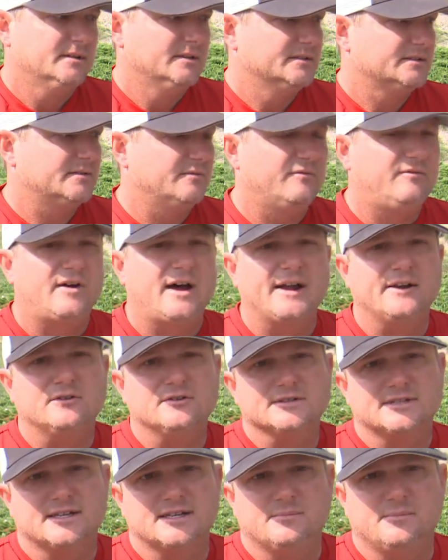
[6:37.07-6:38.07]
some
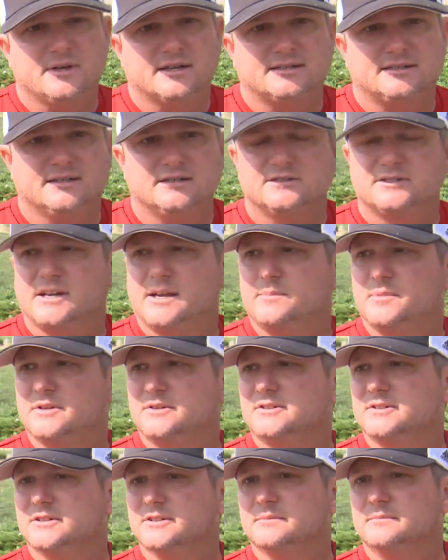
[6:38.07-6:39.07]
finals in the Big Ten
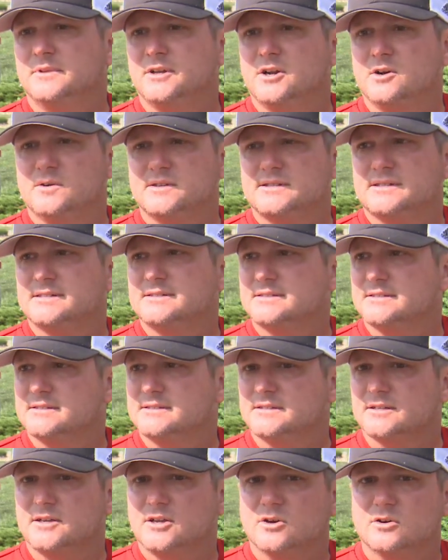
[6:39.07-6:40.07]
championship, you know, as an
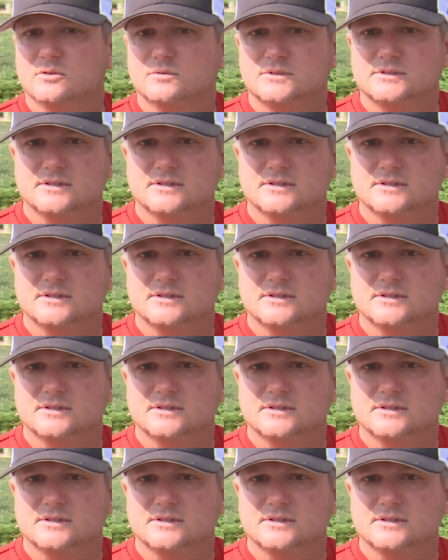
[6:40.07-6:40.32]
assistant coach.